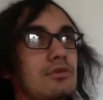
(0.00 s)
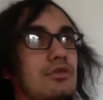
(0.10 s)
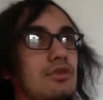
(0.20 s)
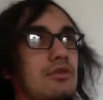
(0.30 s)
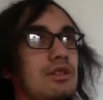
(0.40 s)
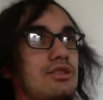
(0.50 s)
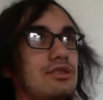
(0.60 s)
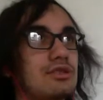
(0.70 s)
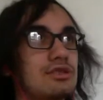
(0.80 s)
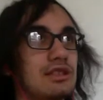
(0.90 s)

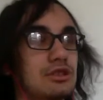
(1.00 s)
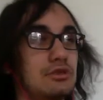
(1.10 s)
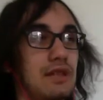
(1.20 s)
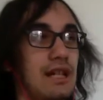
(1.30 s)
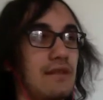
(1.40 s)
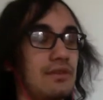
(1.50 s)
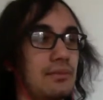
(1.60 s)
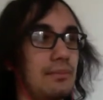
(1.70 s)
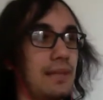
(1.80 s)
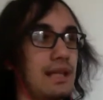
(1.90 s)
choices that you have to
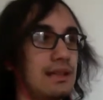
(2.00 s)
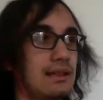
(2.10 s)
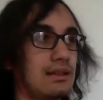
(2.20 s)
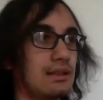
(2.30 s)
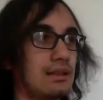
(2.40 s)
make